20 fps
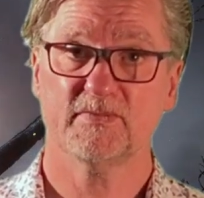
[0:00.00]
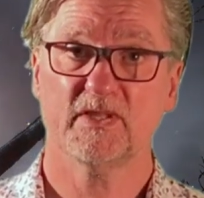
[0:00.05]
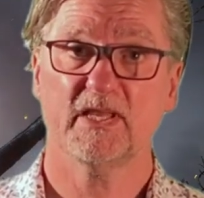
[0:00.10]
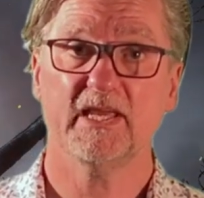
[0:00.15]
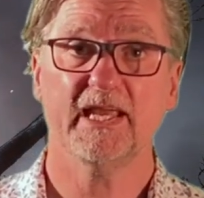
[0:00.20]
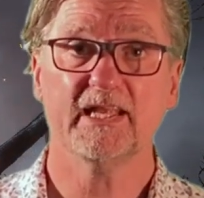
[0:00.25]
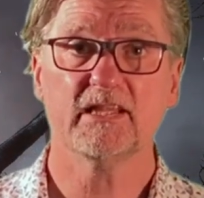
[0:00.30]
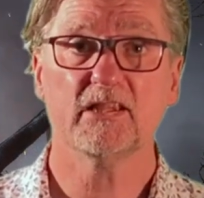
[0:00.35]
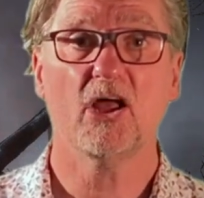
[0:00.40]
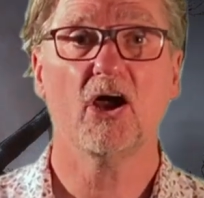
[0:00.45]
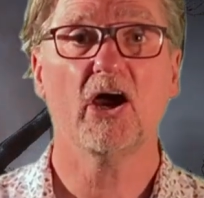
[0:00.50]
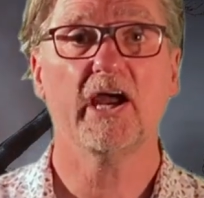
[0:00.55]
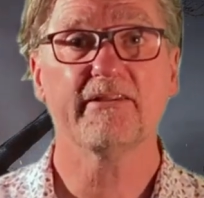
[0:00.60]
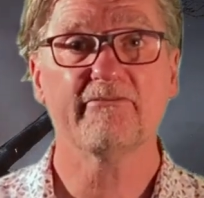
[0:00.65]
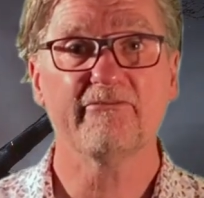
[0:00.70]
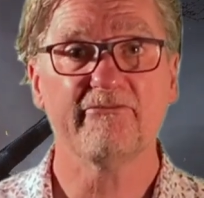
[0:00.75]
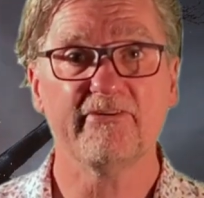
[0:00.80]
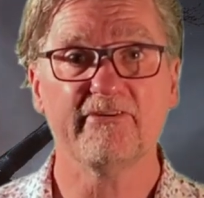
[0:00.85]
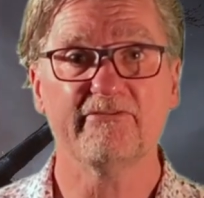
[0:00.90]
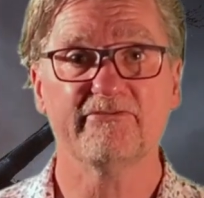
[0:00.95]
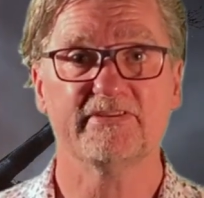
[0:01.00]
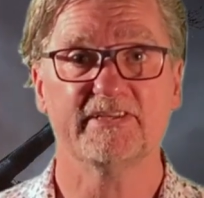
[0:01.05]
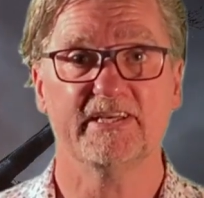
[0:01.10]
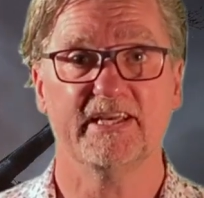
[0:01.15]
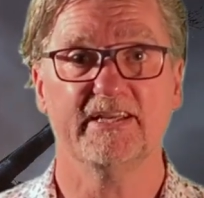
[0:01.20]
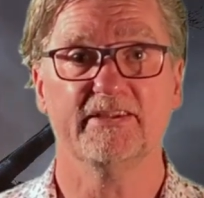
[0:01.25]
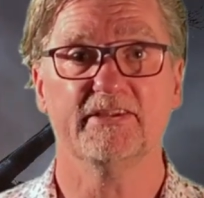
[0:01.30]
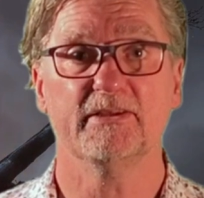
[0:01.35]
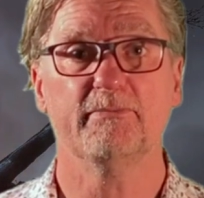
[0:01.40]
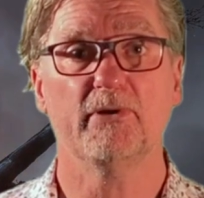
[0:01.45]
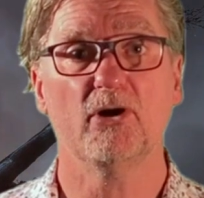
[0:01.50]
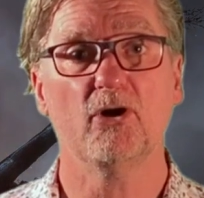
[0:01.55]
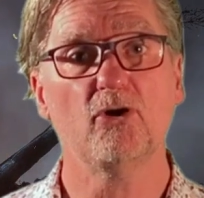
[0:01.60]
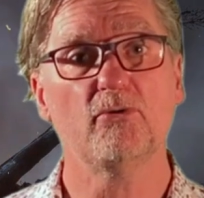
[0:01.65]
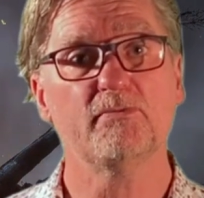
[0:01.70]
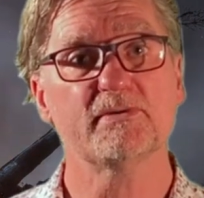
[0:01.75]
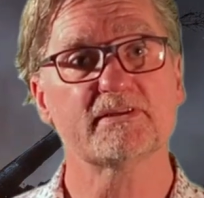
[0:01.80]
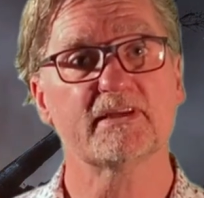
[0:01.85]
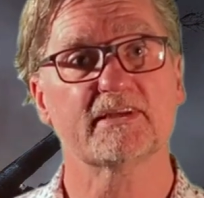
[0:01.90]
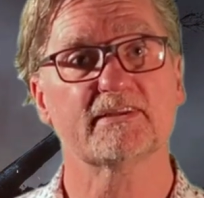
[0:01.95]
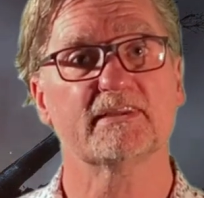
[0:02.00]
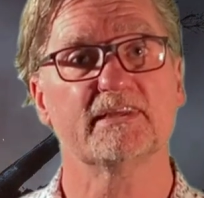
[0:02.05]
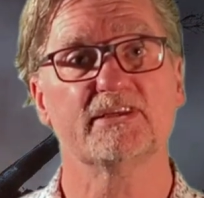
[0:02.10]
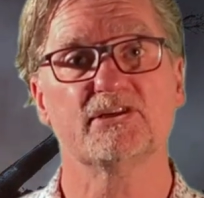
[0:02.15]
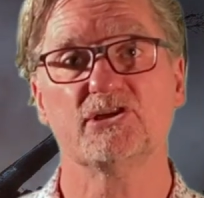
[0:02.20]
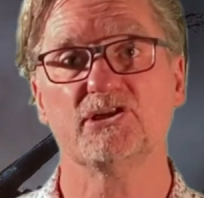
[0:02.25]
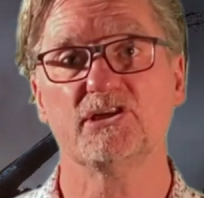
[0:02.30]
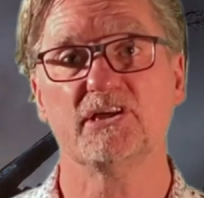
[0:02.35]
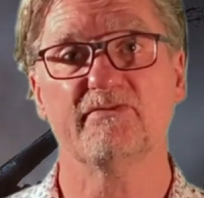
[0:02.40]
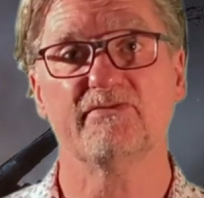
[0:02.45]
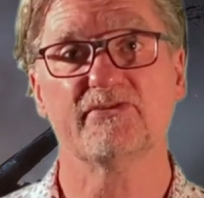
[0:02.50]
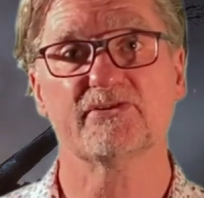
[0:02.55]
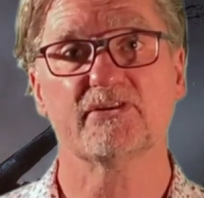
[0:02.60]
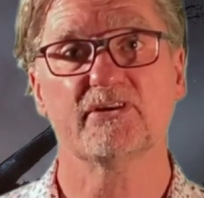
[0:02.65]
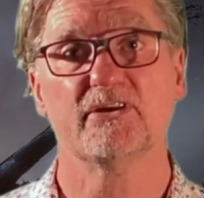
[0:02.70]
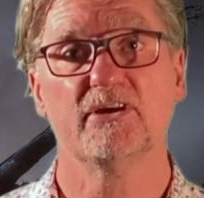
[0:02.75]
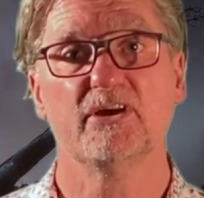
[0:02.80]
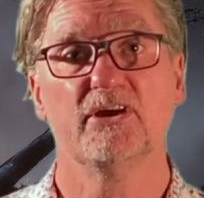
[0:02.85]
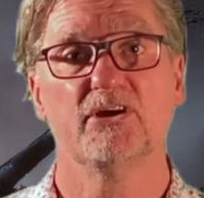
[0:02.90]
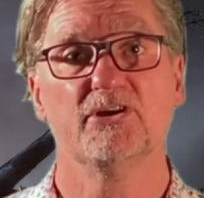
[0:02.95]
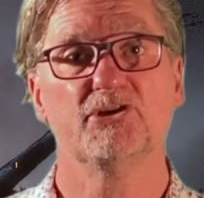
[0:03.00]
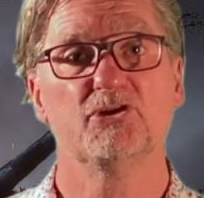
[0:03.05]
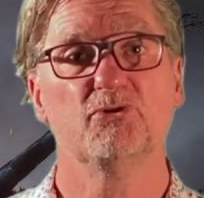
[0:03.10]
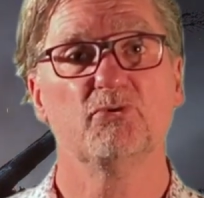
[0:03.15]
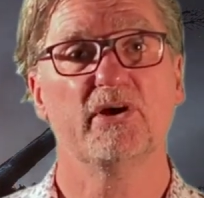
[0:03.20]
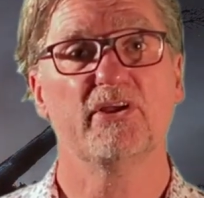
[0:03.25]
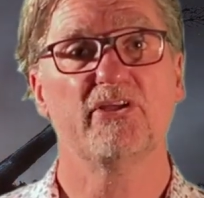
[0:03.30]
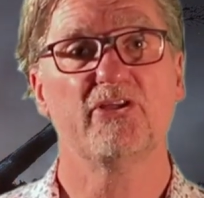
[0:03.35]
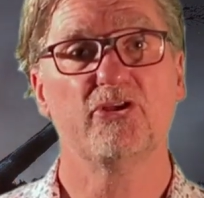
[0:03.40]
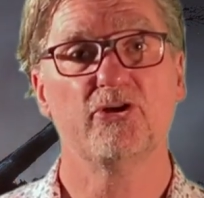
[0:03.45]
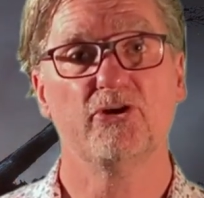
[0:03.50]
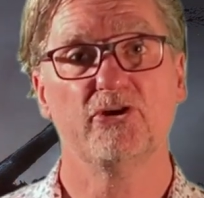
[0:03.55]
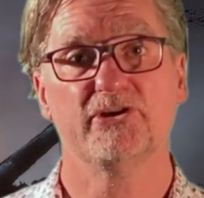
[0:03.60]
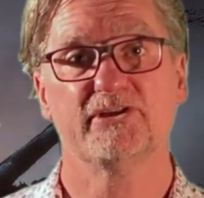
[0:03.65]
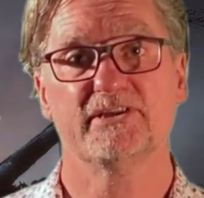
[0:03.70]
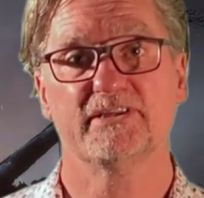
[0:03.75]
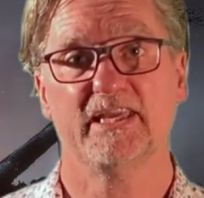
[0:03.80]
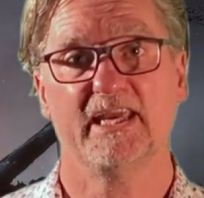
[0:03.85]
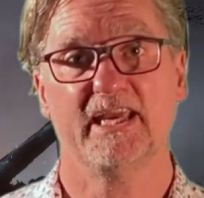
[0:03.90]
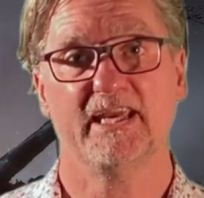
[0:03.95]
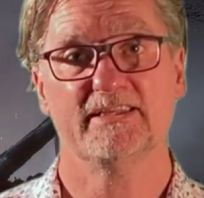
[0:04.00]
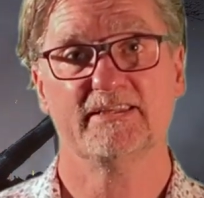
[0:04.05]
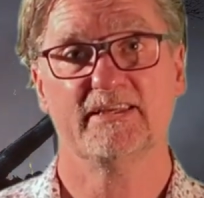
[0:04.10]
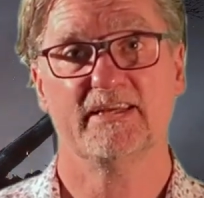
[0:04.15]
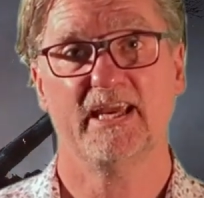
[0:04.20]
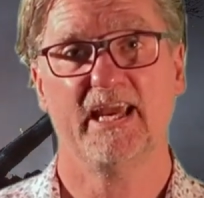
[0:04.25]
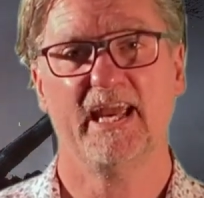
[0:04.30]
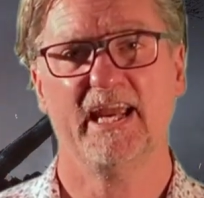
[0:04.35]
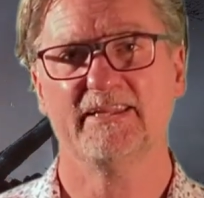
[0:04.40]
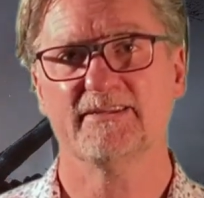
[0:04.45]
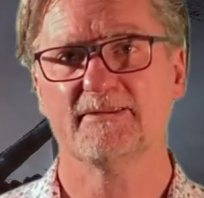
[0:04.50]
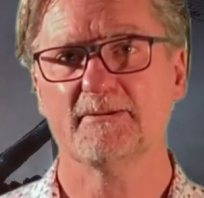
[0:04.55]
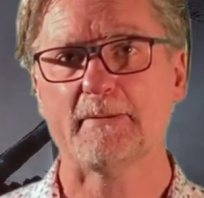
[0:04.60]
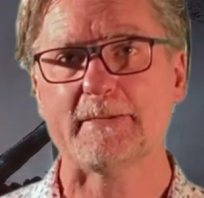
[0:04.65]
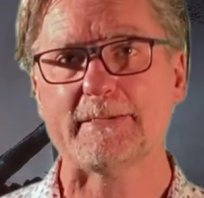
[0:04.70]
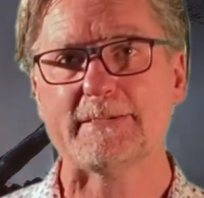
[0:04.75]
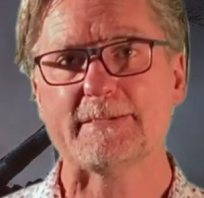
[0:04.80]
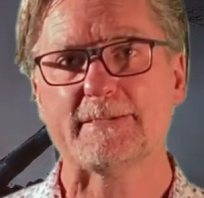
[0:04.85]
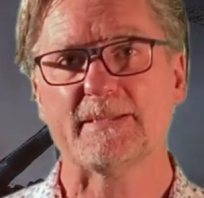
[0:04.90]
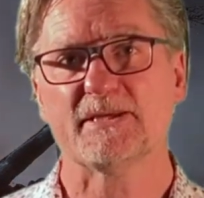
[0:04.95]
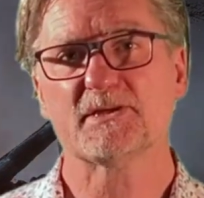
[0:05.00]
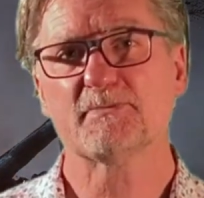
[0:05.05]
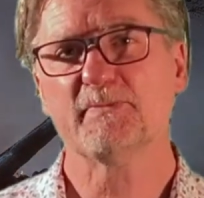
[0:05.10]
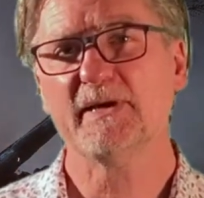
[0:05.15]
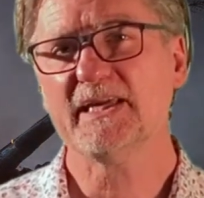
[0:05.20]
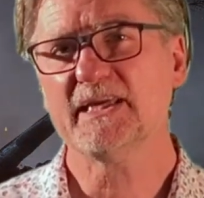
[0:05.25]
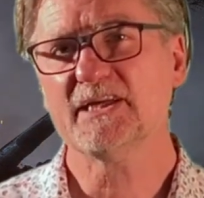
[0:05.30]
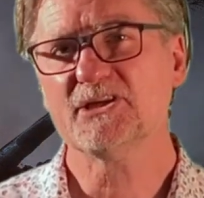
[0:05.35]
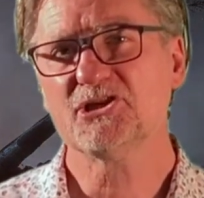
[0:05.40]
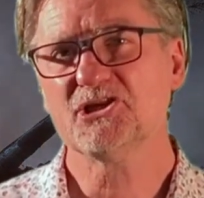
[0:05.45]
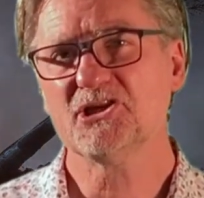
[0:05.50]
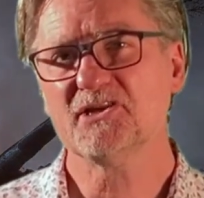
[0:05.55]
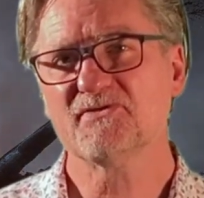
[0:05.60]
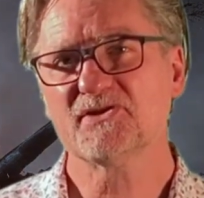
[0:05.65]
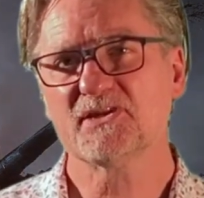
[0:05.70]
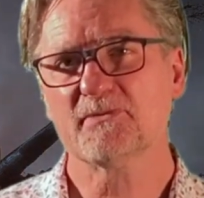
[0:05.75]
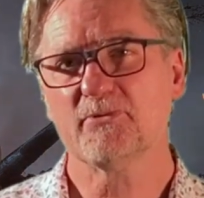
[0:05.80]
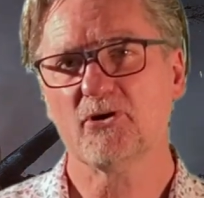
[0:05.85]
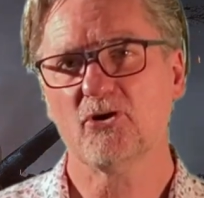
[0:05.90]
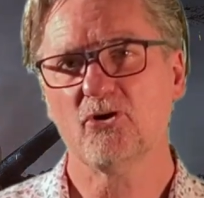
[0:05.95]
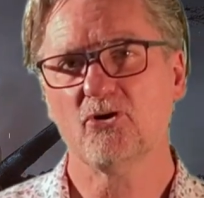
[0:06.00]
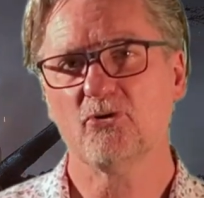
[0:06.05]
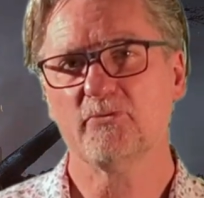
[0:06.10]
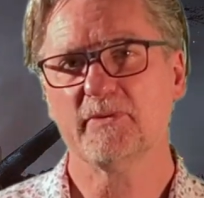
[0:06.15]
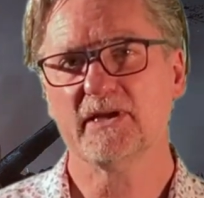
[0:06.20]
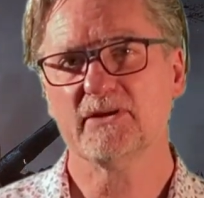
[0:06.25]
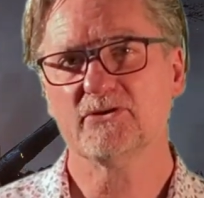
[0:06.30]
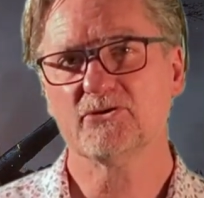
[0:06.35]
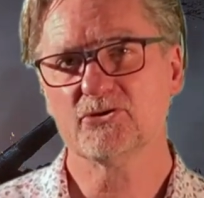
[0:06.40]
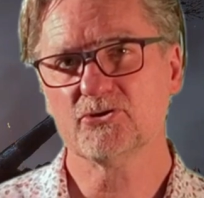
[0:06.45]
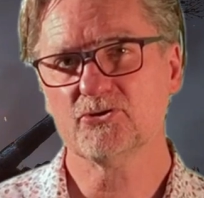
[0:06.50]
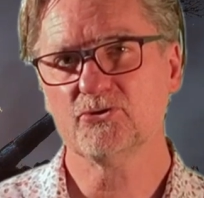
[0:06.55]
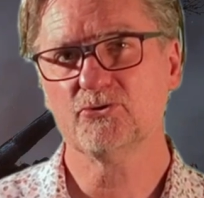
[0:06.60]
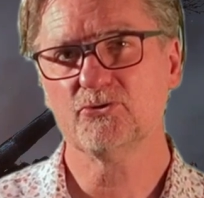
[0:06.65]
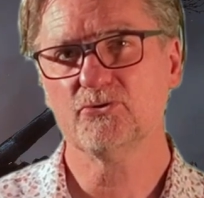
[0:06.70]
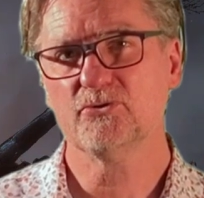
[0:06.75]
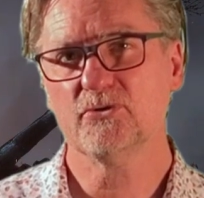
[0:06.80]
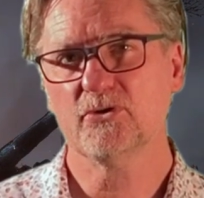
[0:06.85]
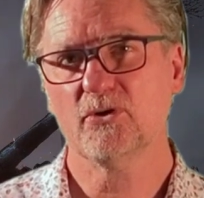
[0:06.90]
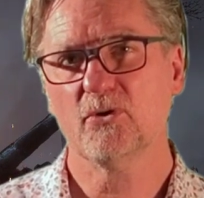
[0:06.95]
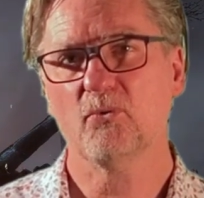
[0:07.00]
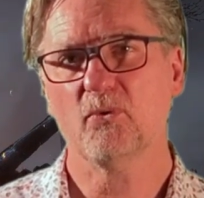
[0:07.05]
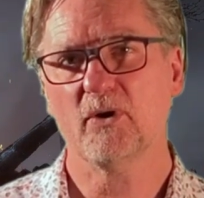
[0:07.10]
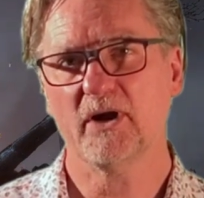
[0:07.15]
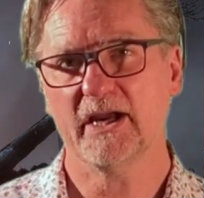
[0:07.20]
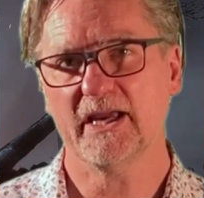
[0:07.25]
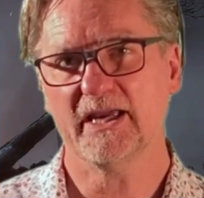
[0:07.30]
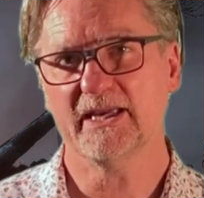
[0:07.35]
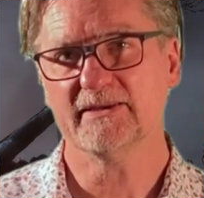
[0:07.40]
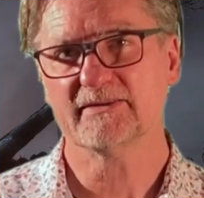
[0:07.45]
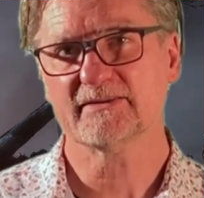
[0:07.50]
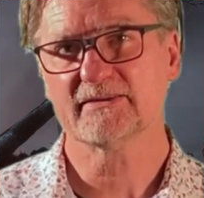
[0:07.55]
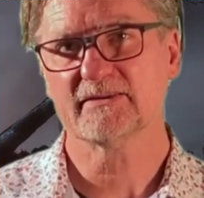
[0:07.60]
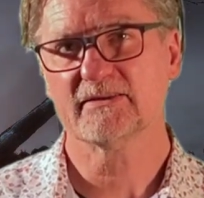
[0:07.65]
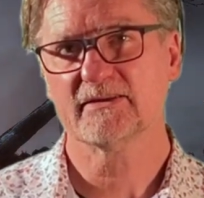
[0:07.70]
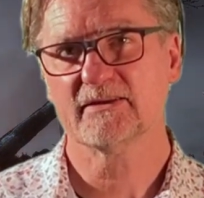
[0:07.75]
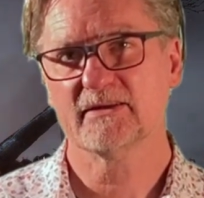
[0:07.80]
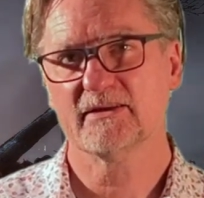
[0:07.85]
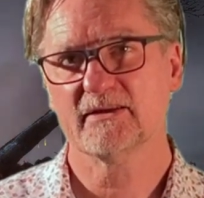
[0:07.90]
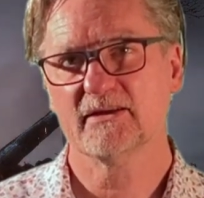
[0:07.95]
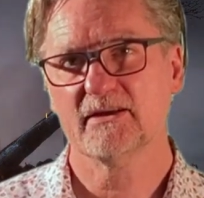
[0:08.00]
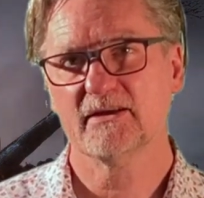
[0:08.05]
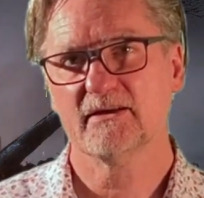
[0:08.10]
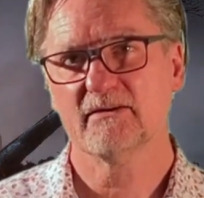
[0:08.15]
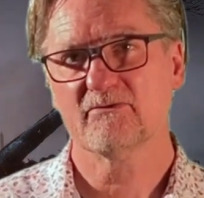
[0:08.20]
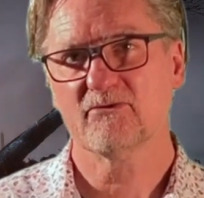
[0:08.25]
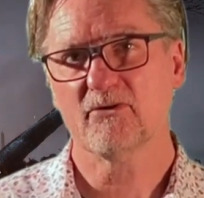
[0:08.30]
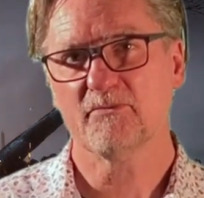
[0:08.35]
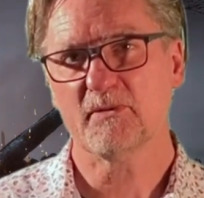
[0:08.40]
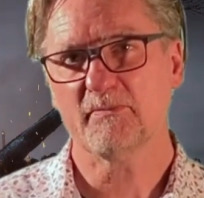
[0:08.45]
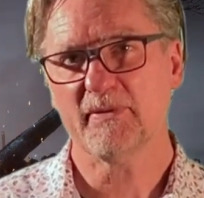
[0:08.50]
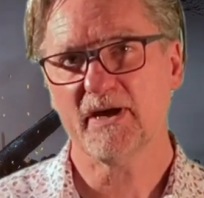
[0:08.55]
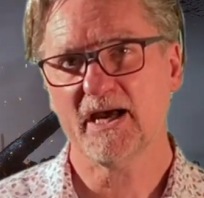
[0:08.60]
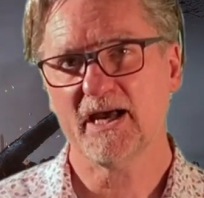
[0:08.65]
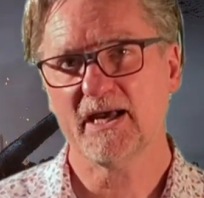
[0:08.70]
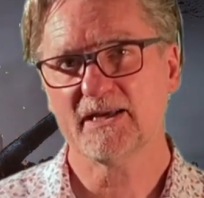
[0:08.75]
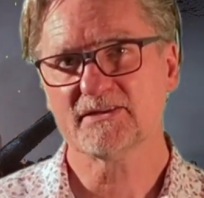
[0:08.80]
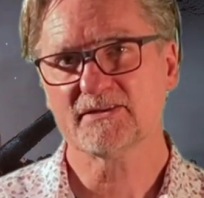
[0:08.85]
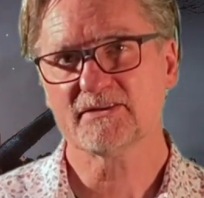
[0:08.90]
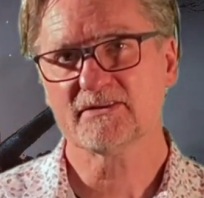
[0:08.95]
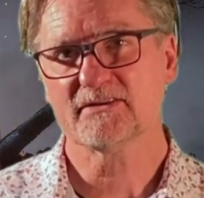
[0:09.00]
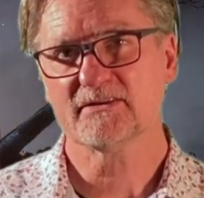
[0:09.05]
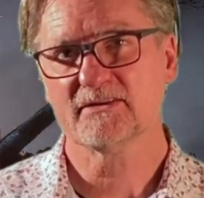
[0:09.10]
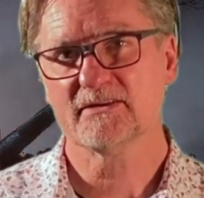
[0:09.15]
in line 15, the poem suddenly shifts to a 3rd stanza, and the speaker shifts the poem in 2 ways, from the past